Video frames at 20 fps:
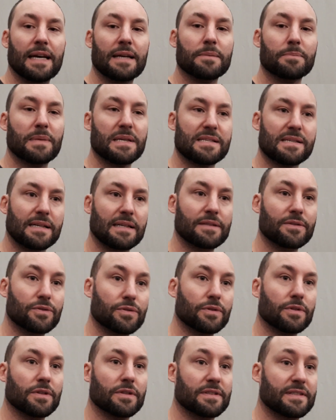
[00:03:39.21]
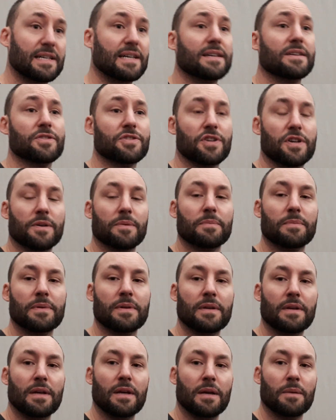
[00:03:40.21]
and basically do the entire job
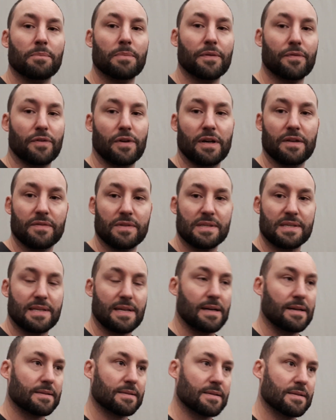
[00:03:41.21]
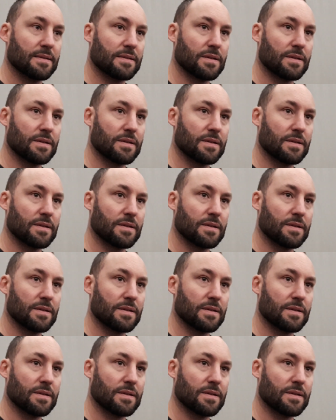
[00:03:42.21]
before I even start.